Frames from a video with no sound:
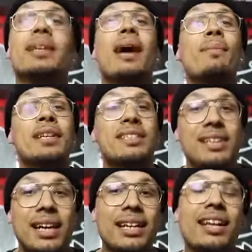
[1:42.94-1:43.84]
with that being
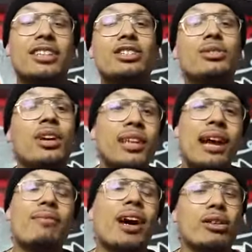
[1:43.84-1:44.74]
said, now that you know that
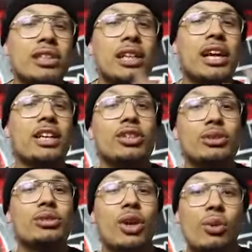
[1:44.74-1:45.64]
I vouch and I
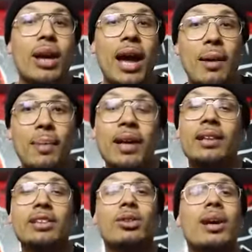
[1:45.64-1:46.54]
use GOAT app,
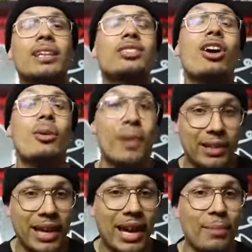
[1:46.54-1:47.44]
let's go ahead and talk
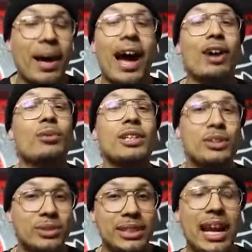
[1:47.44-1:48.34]
about the app. How do we
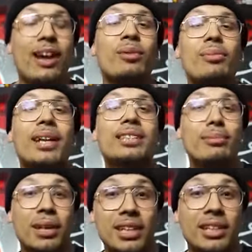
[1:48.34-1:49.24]
use it? How do we make
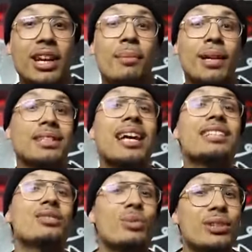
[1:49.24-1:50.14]
some money? Because
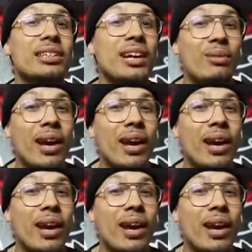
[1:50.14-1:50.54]
that's the real thing,